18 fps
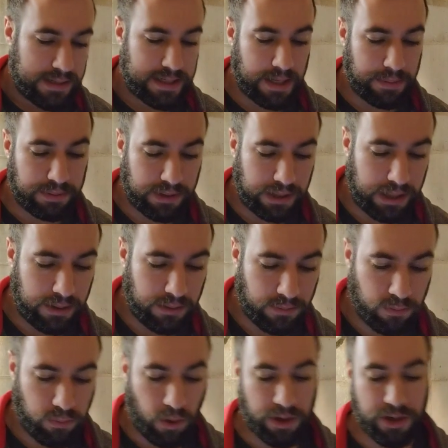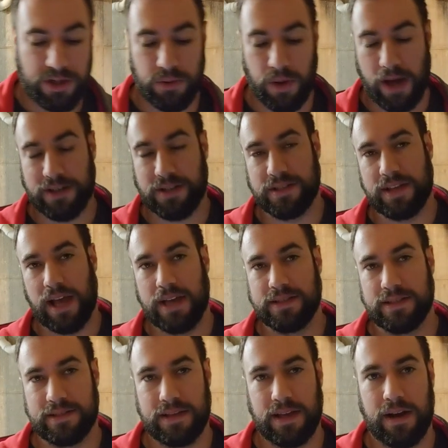Typically, one or two
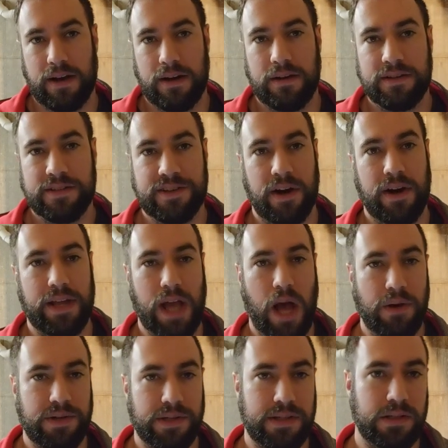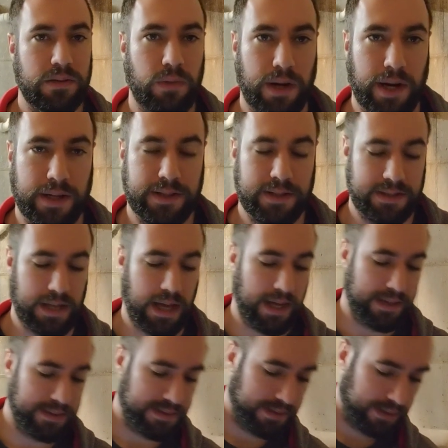exercises there. Starting out, just do one
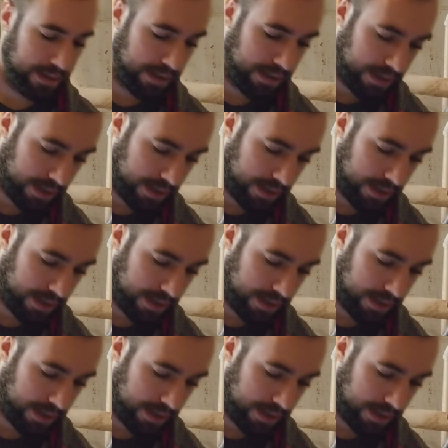exercise.